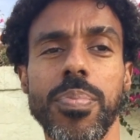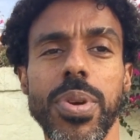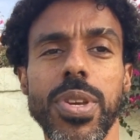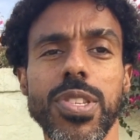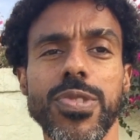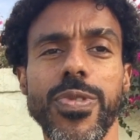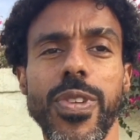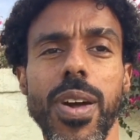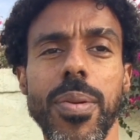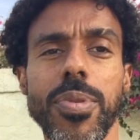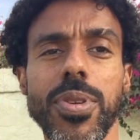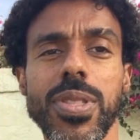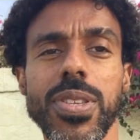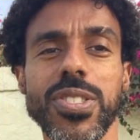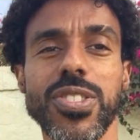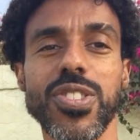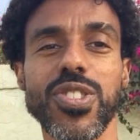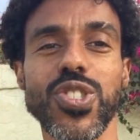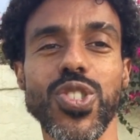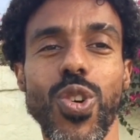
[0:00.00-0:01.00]
Peace, family.
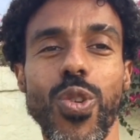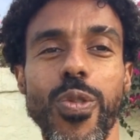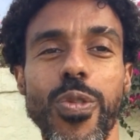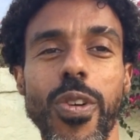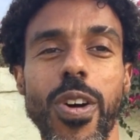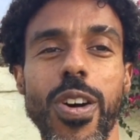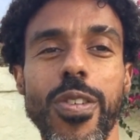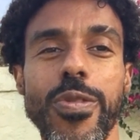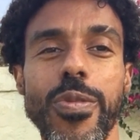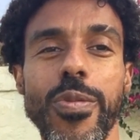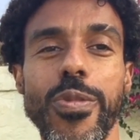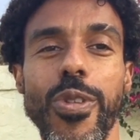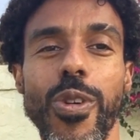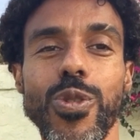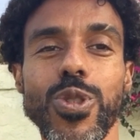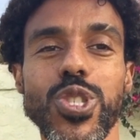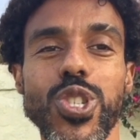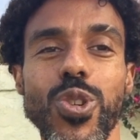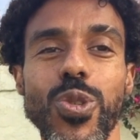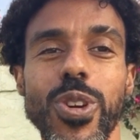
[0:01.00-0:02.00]
This is Shofar from
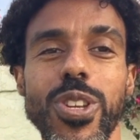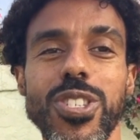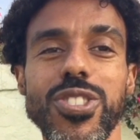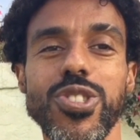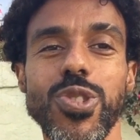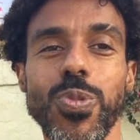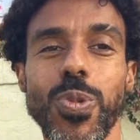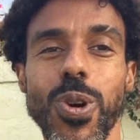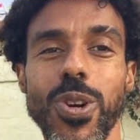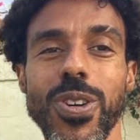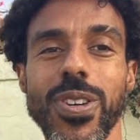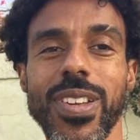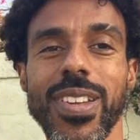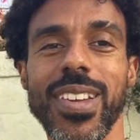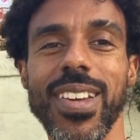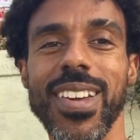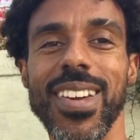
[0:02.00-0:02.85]
Fo Sho Energy Work,